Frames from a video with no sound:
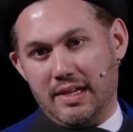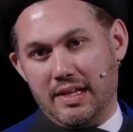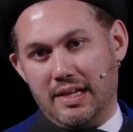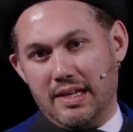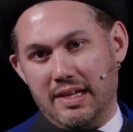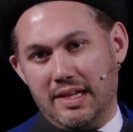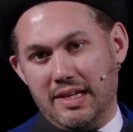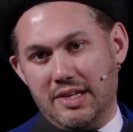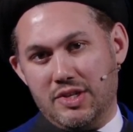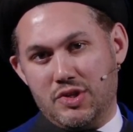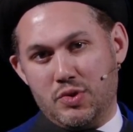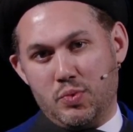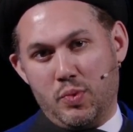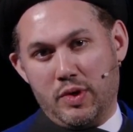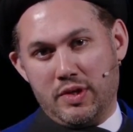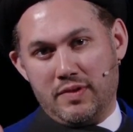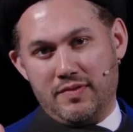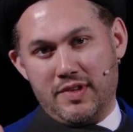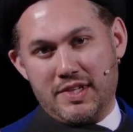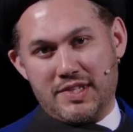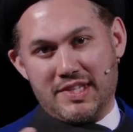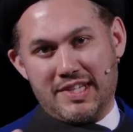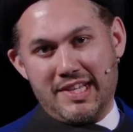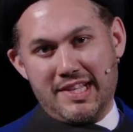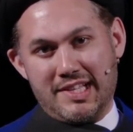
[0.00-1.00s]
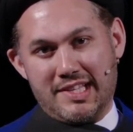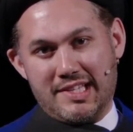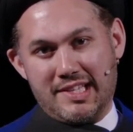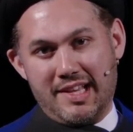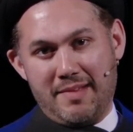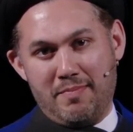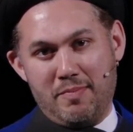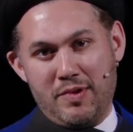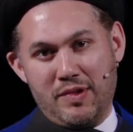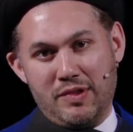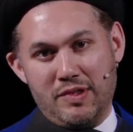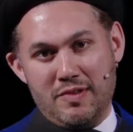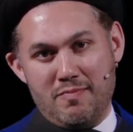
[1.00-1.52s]
Each one of us gets up
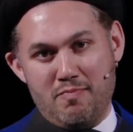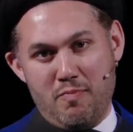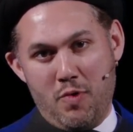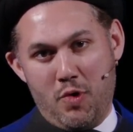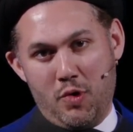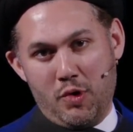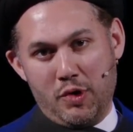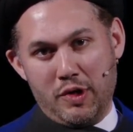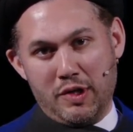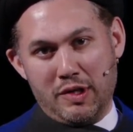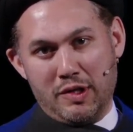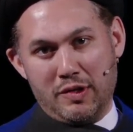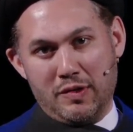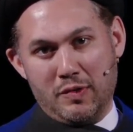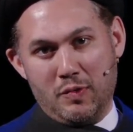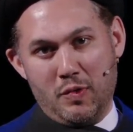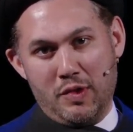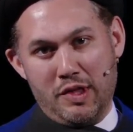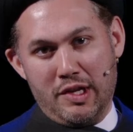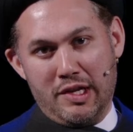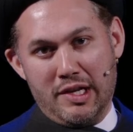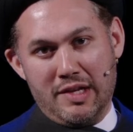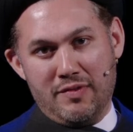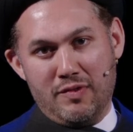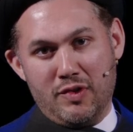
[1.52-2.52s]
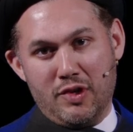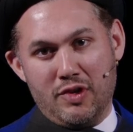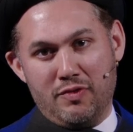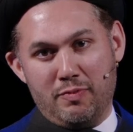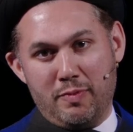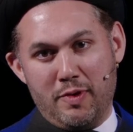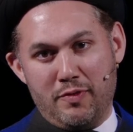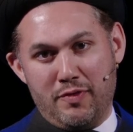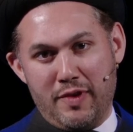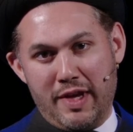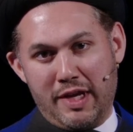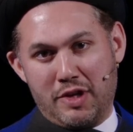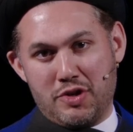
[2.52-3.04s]
in the morning with a level of
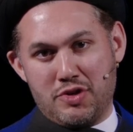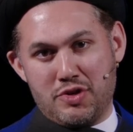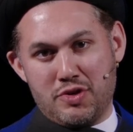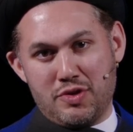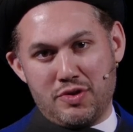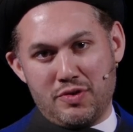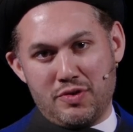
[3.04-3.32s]
perfection.